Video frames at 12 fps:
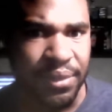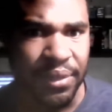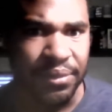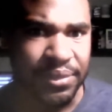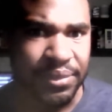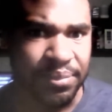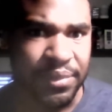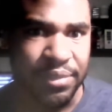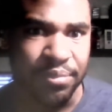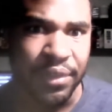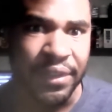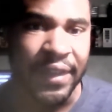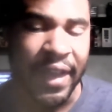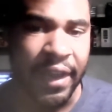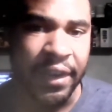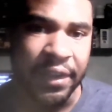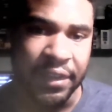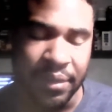you know, just is really the
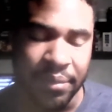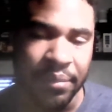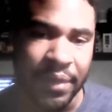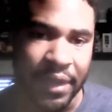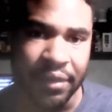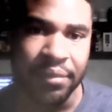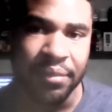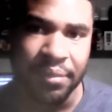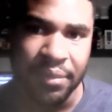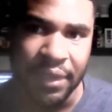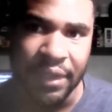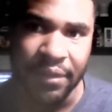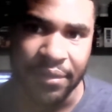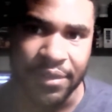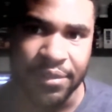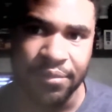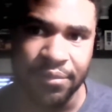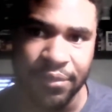highlight and the main lead of
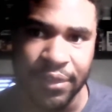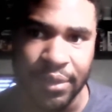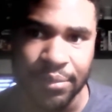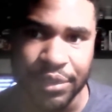this film.